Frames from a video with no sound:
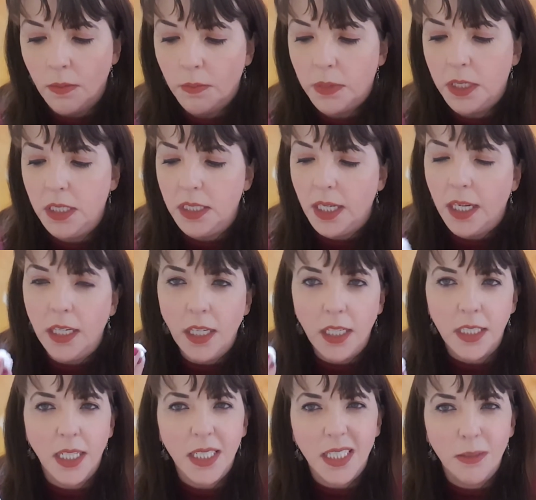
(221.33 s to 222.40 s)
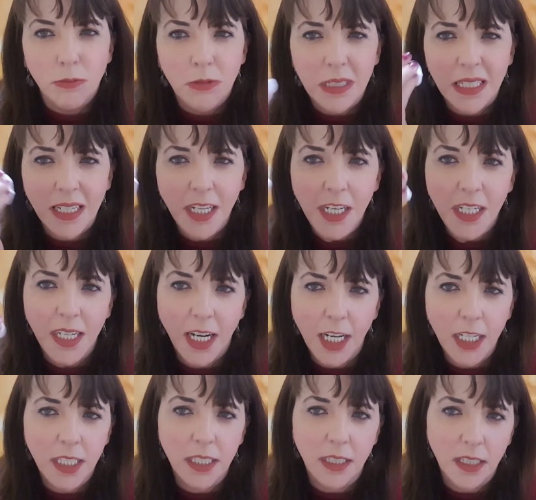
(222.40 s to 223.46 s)
But it's like it has a really
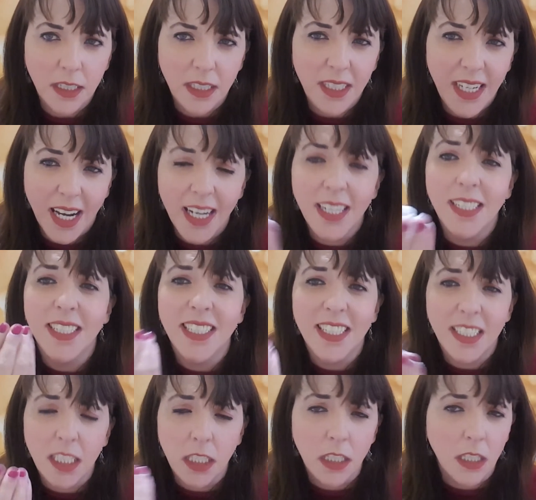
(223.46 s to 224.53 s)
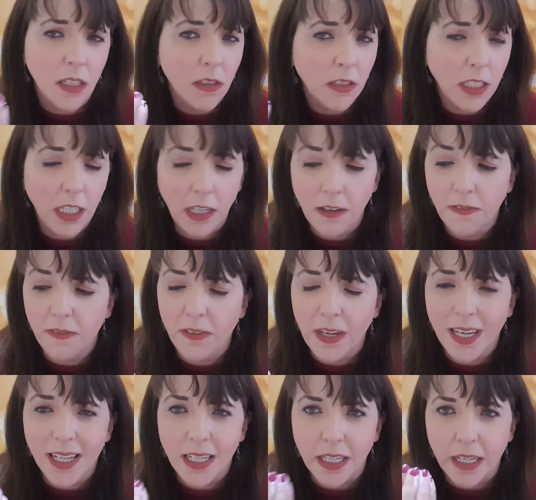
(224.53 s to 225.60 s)
nice silky
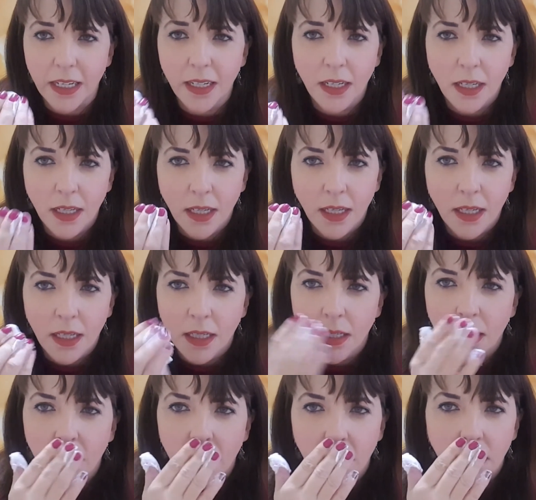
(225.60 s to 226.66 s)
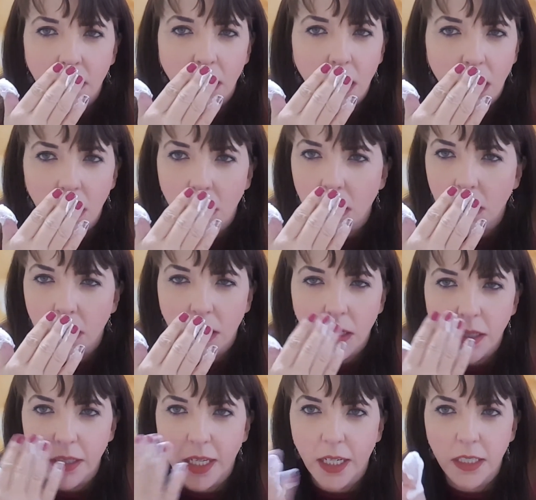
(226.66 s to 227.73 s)
feeling. Oh,
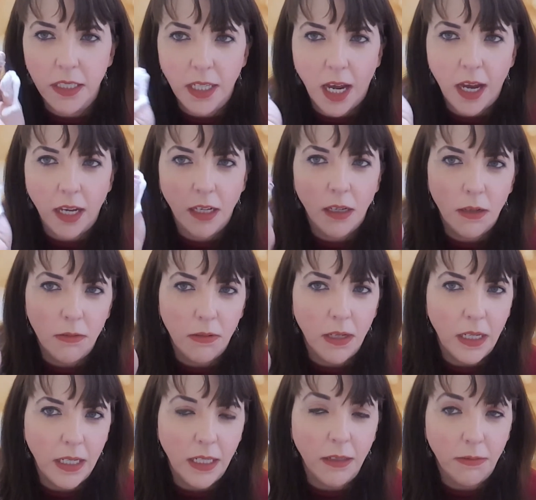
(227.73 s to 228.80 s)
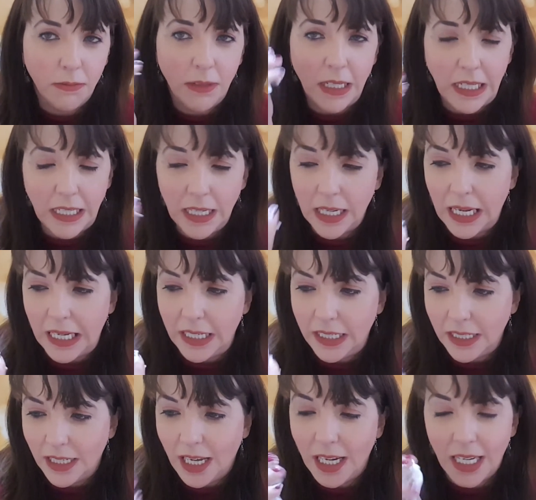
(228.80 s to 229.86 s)
that's like really, I
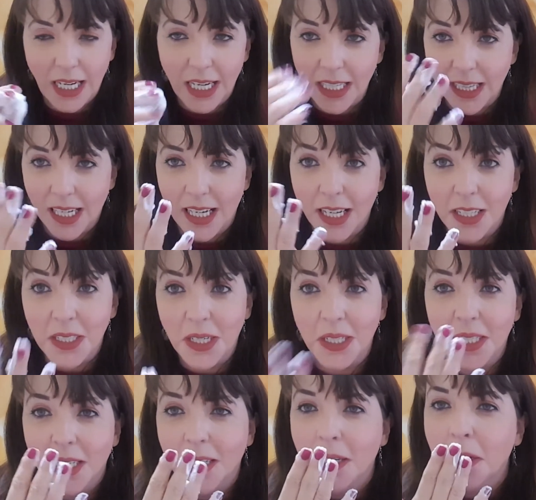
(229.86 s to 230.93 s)
like that a lot.